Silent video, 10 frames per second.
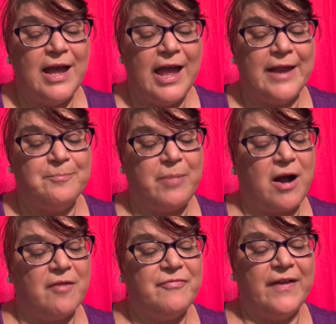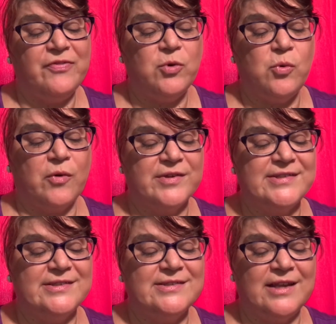and Pa fed the
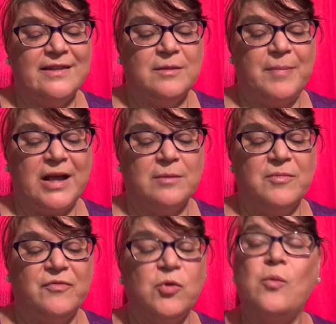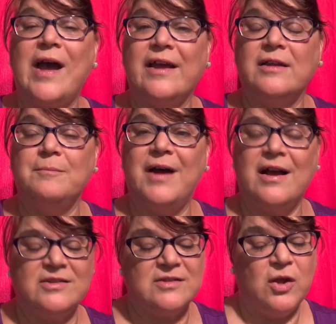horses at the bottom of the wagon
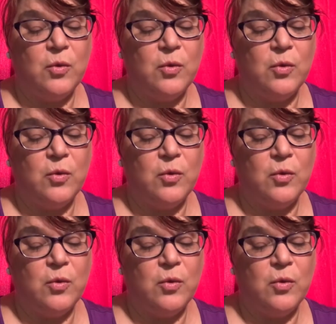box